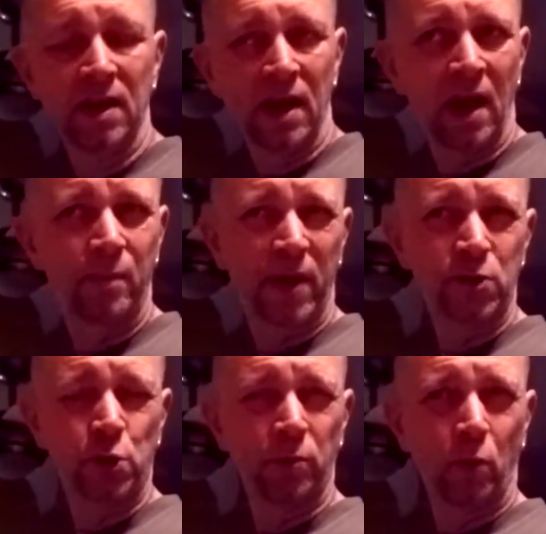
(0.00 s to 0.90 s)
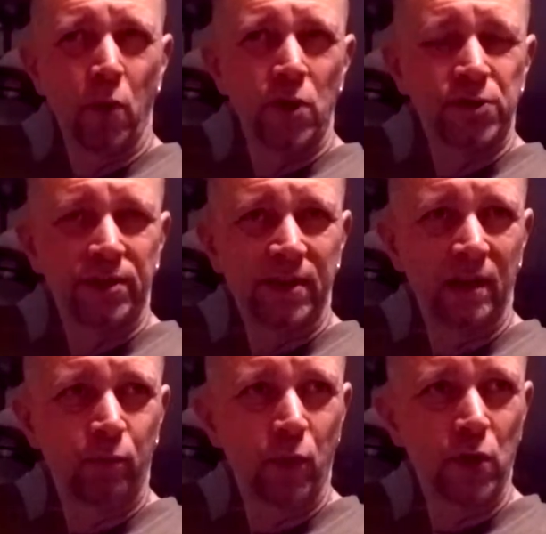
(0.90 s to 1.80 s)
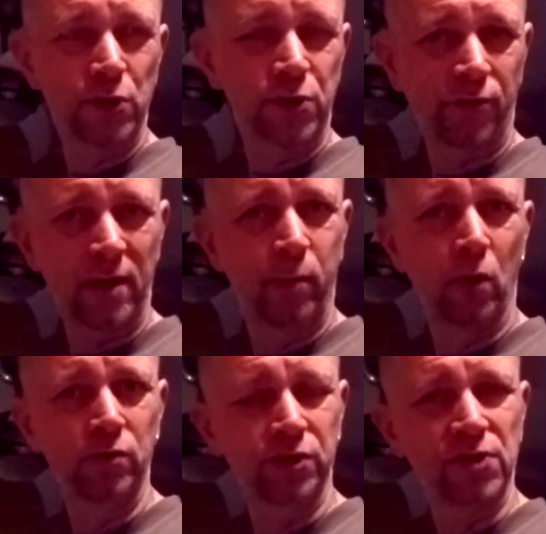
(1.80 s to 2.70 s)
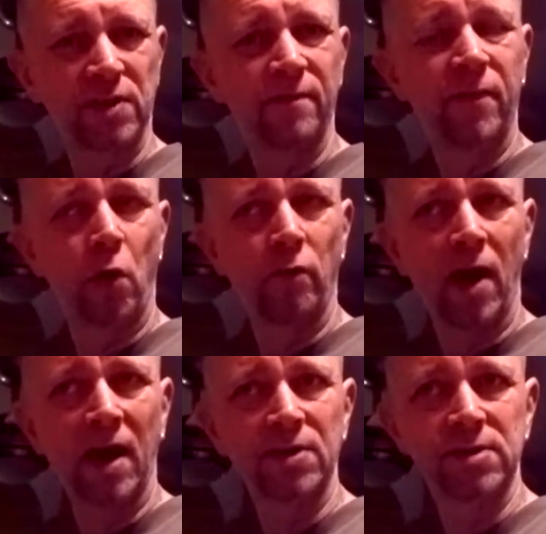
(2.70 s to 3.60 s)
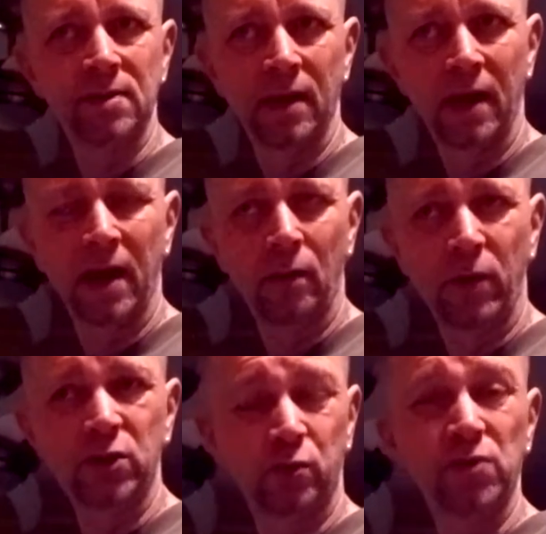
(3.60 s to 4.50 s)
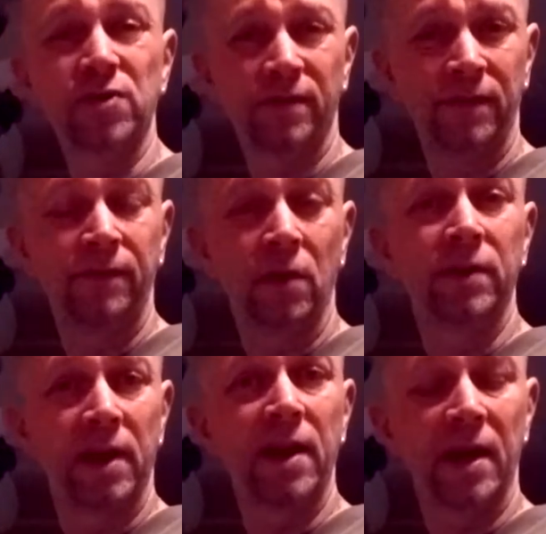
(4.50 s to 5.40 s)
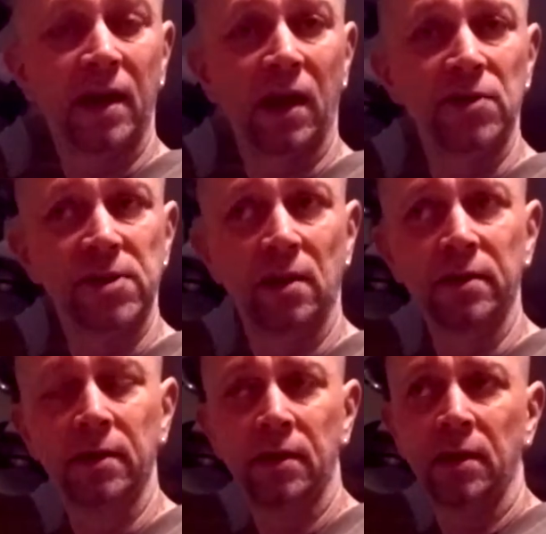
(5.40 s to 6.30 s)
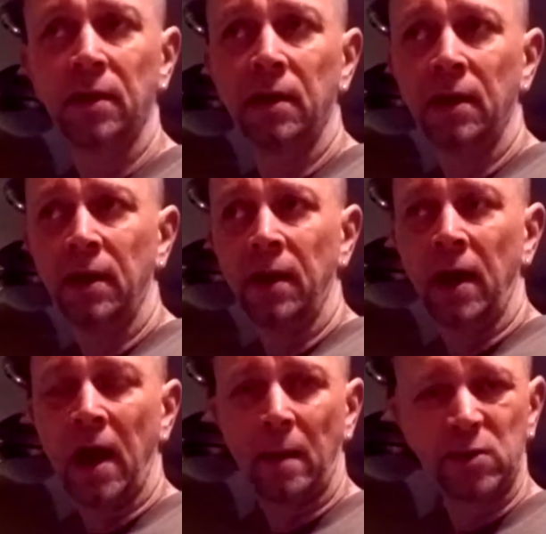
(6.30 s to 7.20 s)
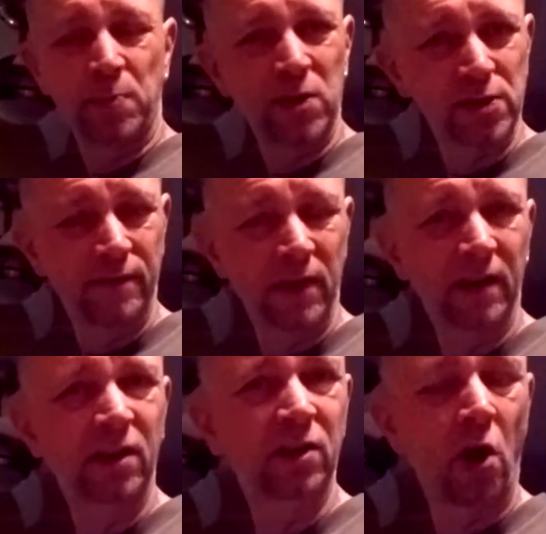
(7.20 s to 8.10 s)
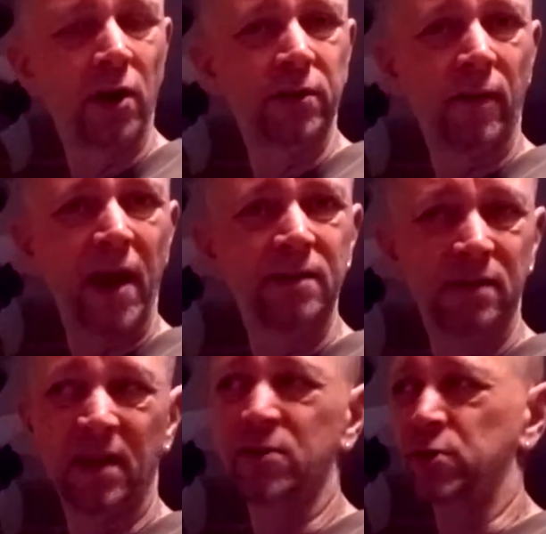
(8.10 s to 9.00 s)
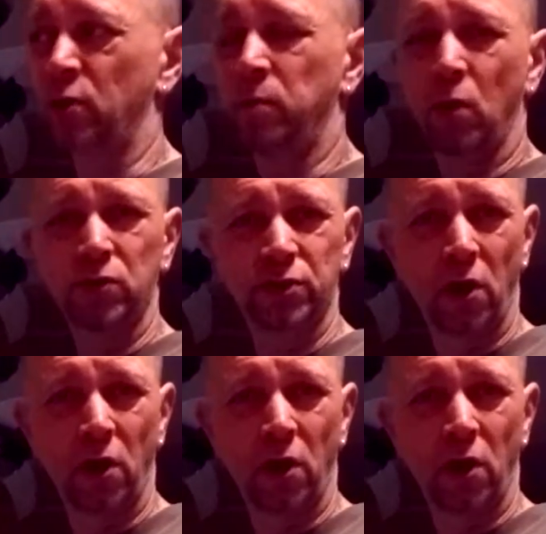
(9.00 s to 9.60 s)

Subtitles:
I picked up, the worst I did was 3 punctures in 4 rides, which was a fucking headache, I can tell you. Especially if you're caught in the rain and had to do a puncture.